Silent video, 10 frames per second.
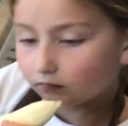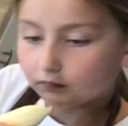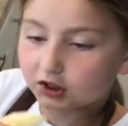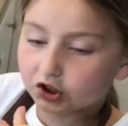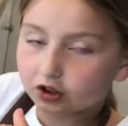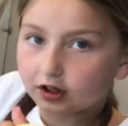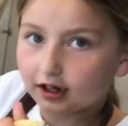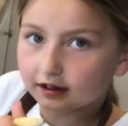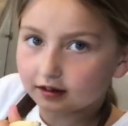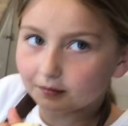Make sure to
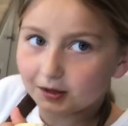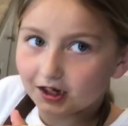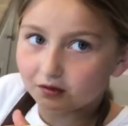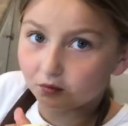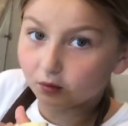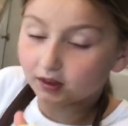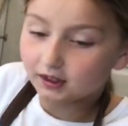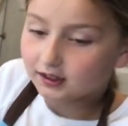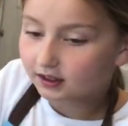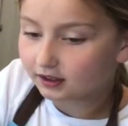get them in really
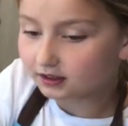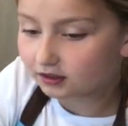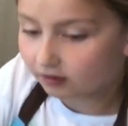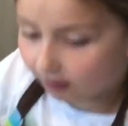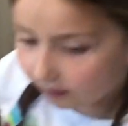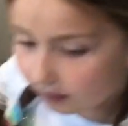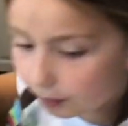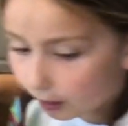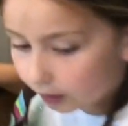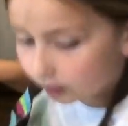tight so then they
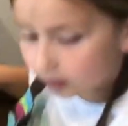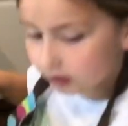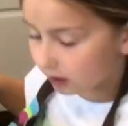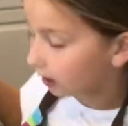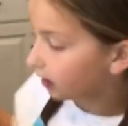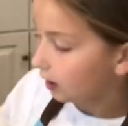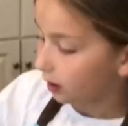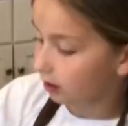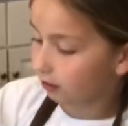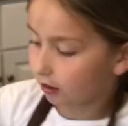won't,
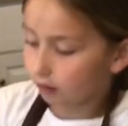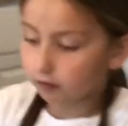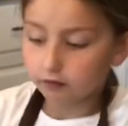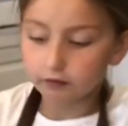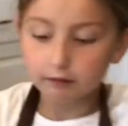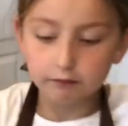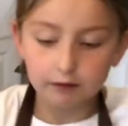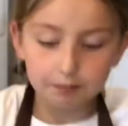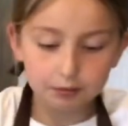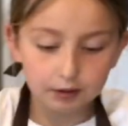you know,
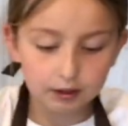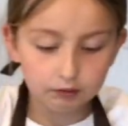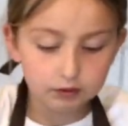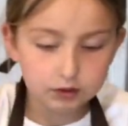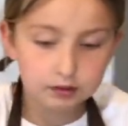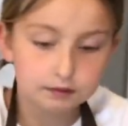flip-flop around.